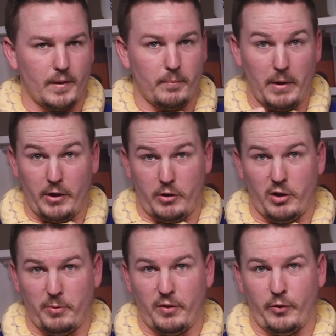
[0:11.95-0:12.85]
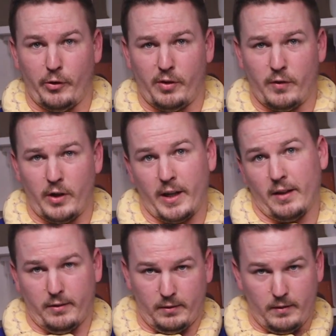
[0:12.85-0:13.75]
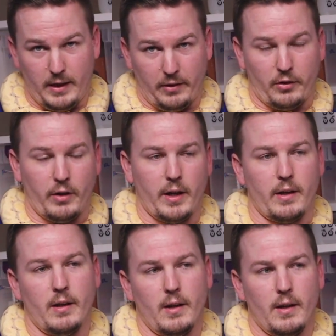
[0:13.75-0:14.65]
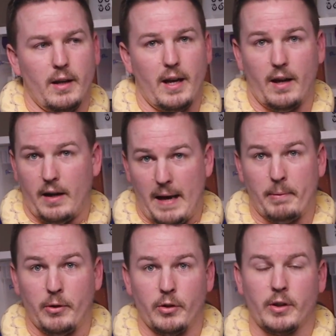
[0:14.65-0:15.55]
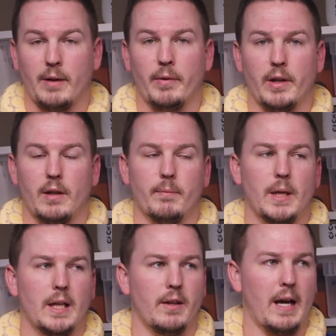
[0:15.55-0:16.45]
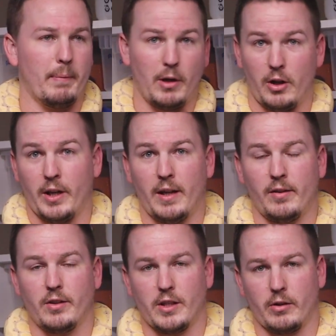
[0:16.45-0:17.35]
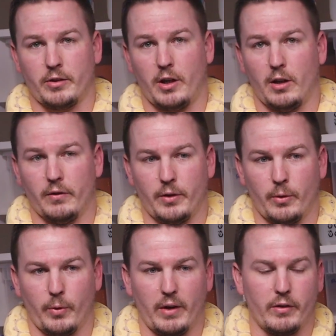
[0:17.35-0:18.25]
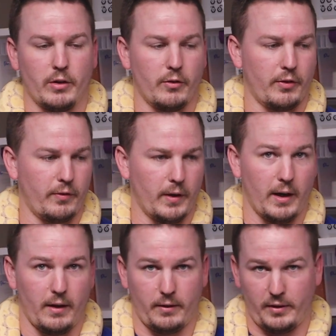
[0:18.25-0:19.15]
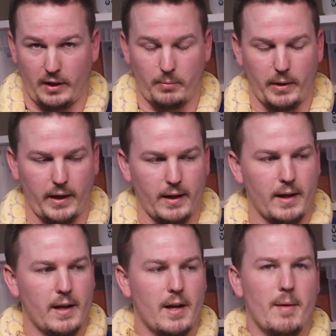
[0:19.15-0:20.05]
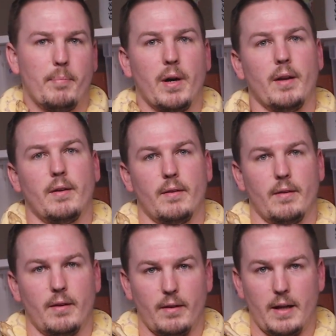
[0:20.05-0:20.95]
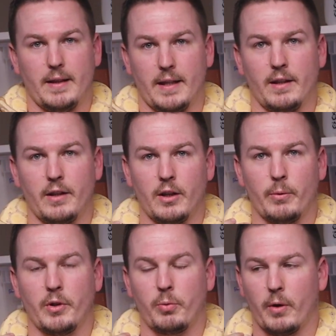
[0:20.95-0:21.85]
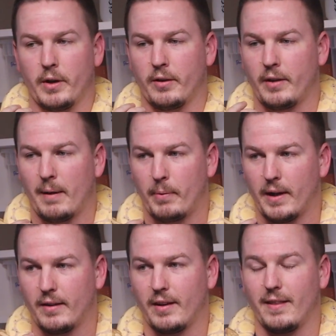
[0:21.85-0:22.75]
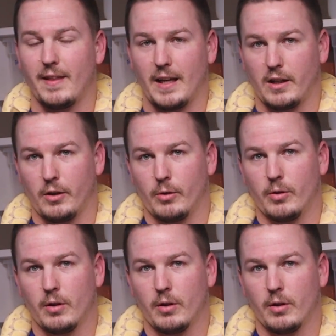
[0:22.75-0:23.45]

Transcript: Merry Christmas, first of all, I guess yesterday, and Happy New Year coming up. Happy holidays in general to all of you, whatever you do celebrate. But at the end of the year, we just wanted to stop by and say thank you.